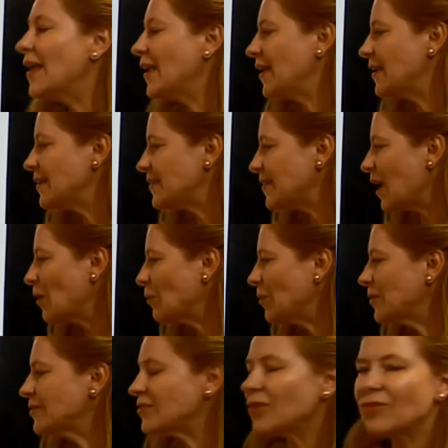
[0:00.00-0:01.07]

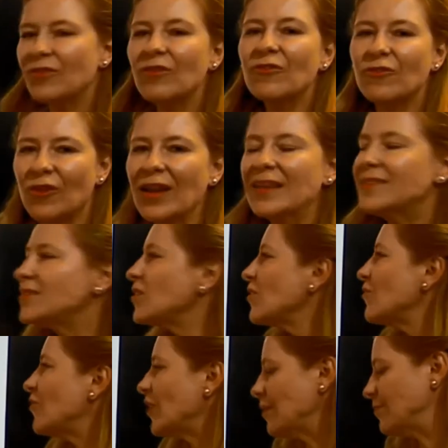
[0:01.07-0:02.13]
examples of phrasal
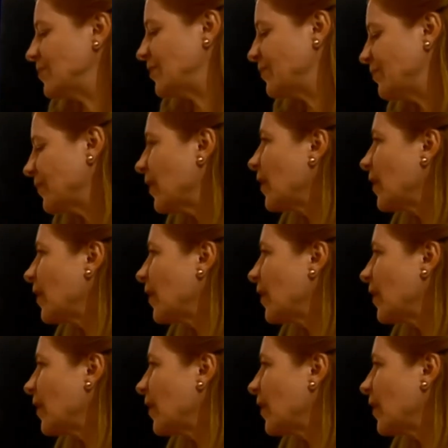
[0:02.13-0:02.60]
verbs.